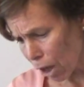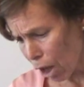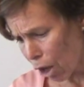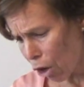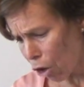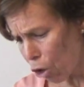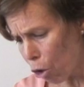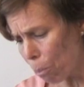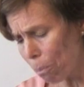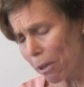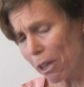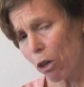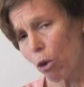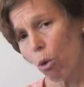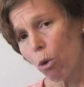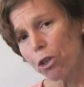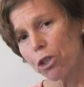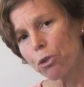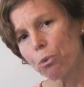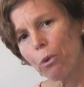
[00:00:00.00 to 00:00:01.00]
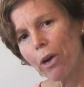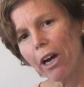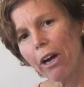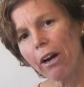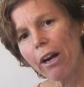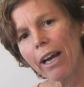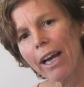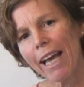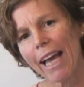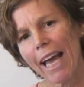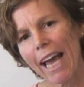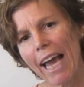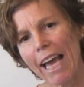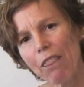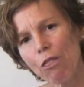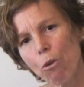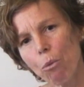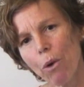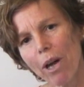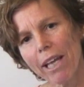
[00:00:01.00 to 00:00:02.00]
on OpenCourseWare,
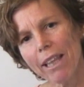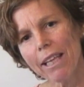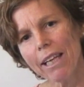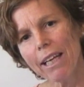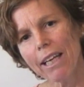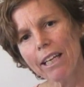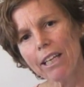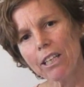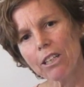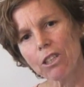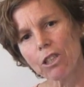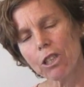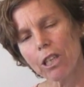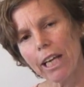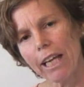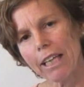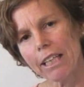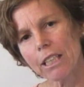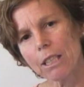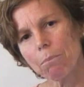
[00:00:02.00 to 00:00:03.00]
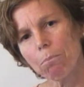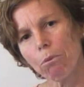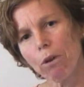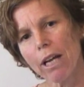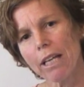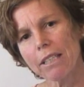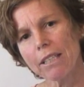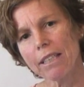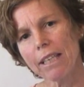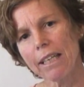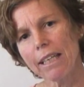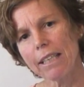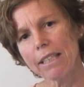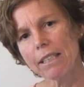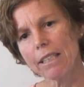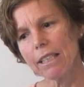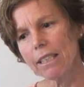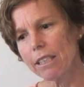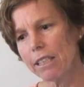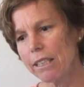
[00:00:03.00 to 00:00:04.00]
and the way that it is expressed is
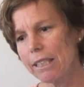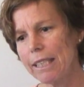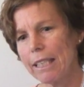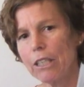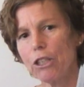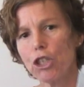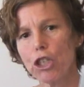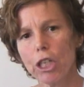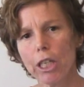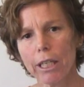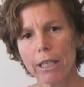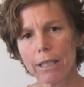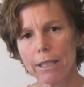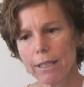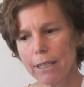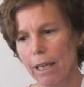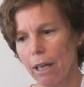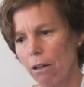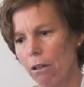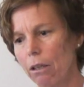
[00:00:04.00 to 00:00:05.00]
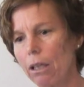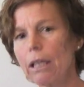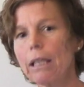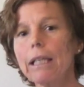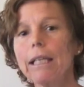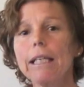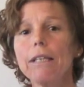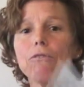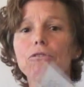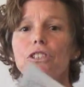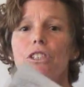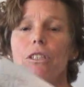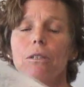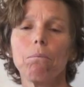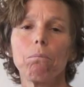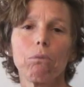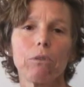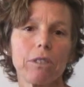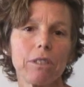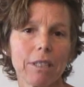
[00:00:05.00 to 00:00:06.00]
this dendritic cell lives to
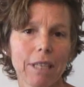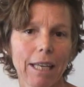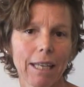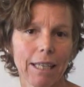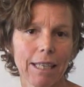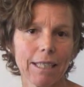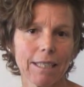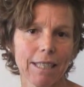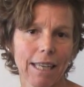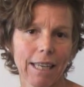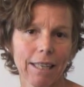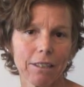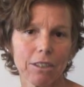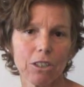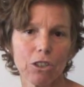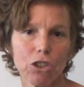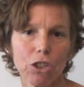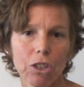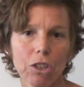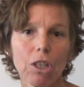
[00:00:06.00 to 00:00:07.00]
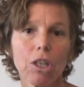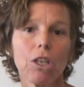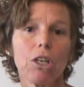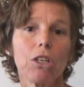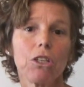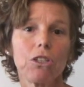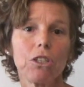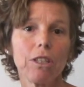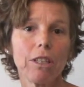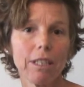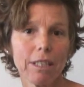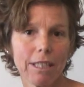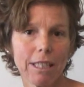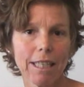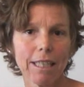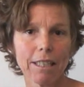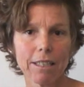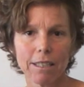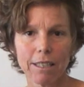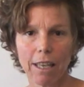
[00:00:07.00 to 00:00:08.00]
present his antigen to the
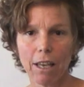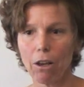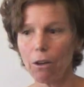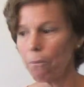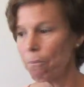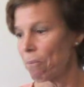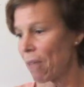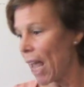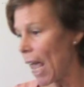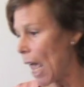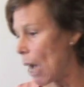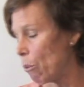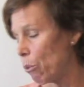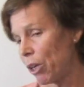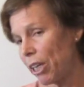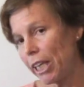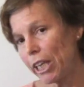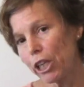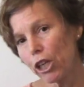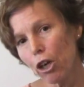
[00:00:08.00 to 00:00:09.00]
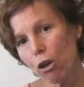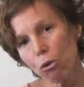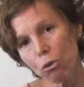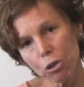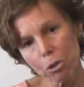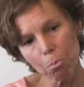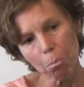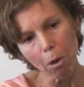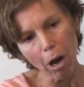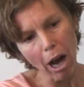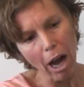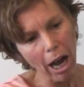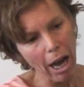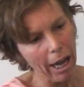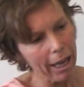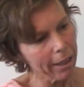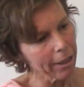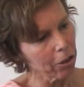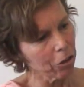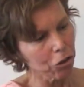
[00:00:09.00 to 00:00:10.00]
T cell. And when he goes
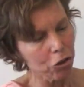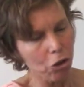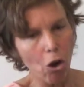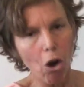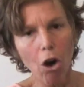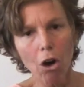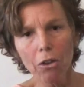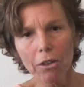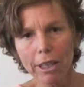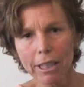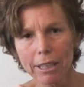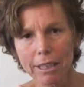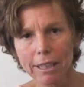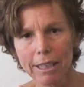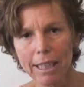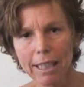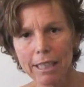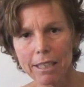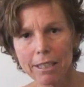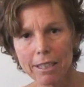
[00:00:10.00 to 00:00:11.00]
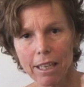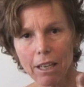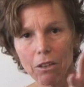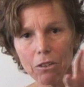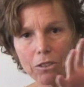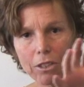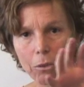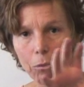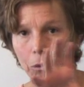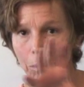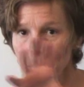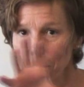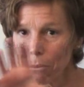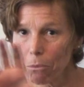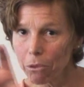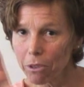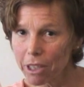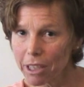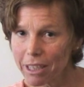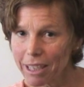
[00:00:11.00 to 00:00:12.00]
by, there's all these T cells, and
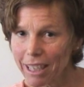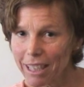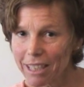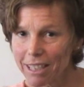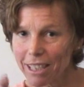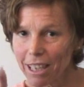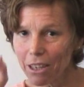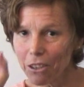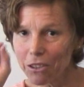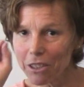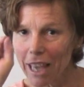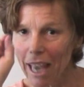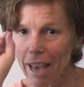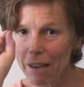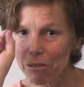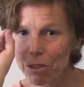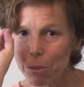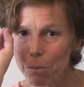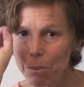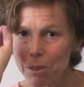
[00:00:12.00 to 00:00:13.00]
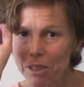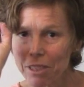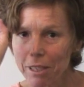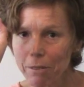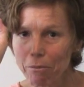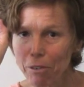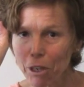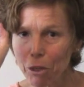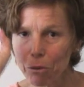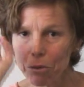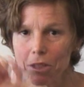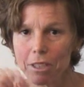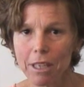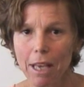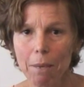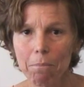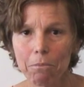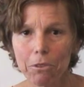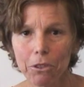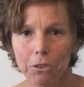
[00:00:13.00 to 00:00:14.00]
remember the T cells have specific
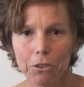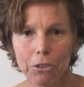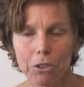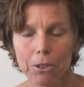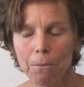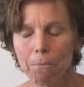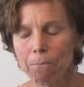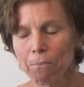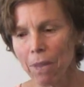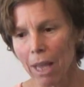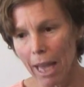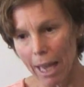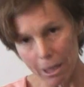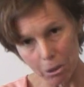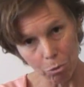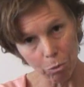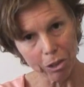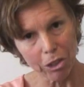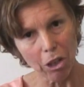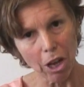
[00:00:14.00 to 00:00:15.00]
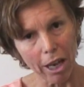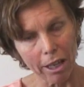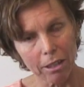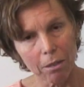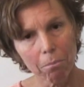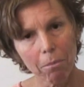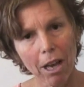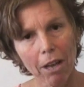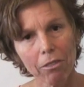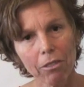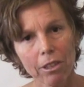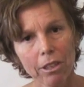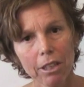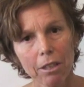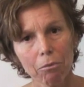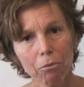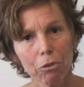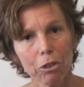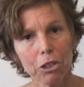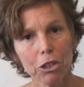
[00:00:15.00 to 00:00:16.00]
receptors, as we talked about the
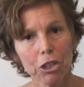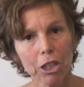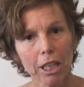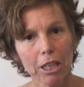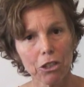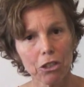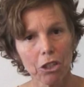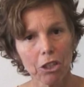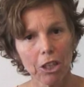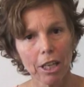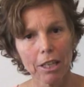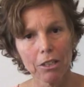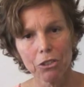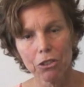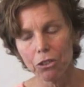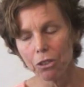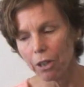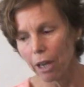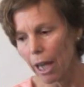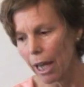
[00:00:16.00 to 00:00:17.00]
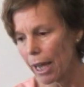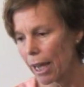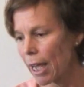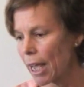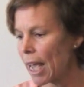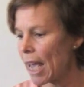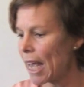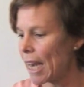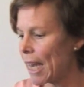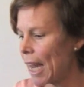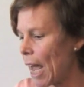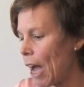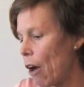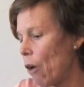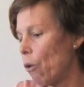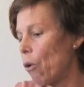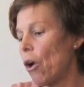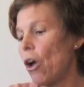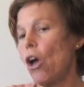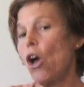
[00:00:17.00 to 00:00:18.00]
differentiation yesterday.
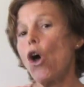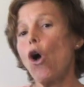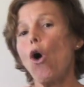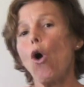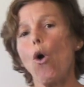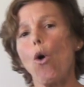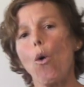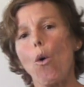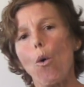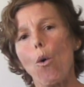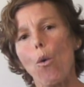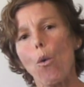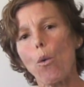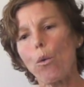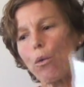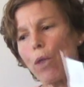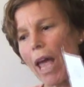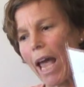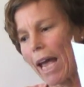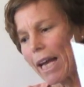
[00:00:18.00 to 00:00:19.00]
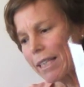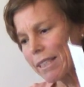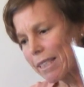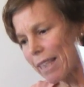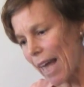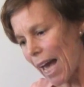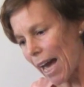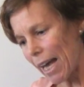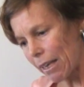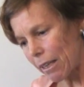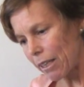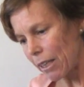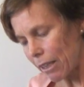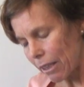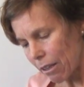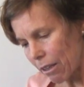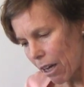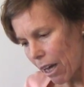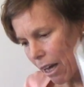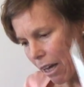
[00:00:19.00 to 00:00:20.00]
Now, as that
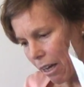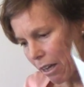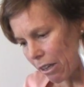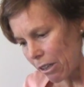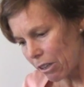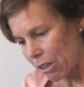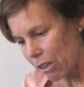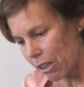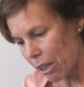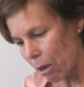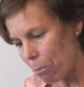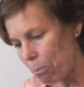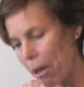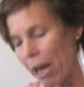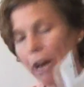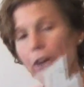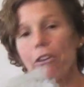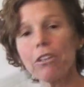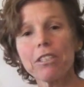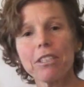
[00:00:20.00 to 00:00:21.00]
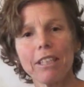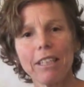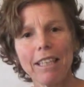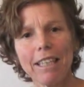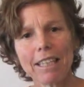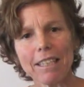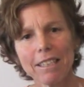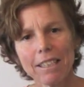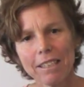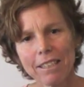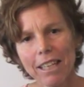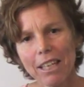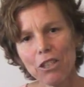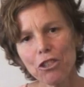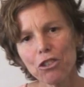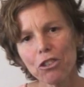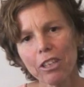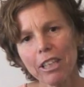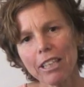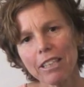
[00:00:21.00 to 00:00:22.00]
comparison is,
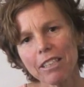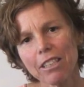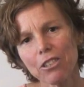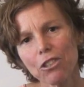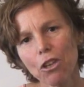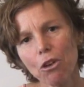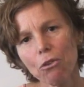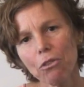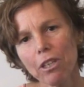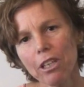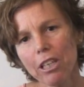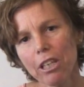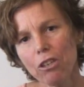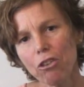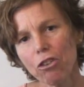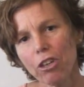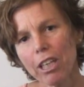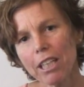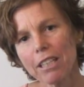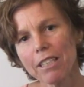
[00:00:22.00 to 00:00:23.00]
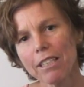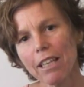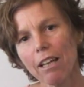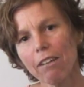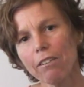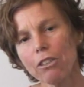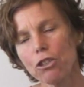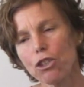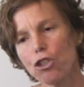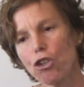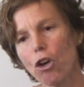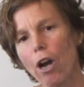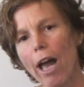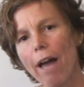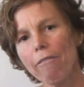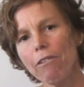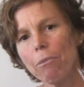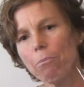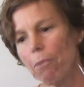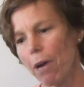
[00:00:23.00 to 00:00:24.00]
essentially, it's as though the dendritic cell is
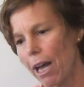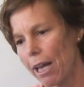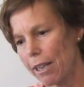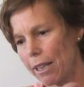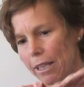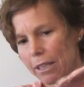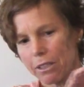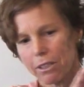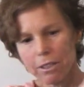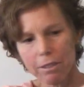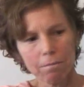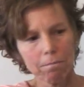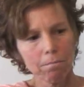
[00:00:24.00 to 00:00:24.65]
driving by this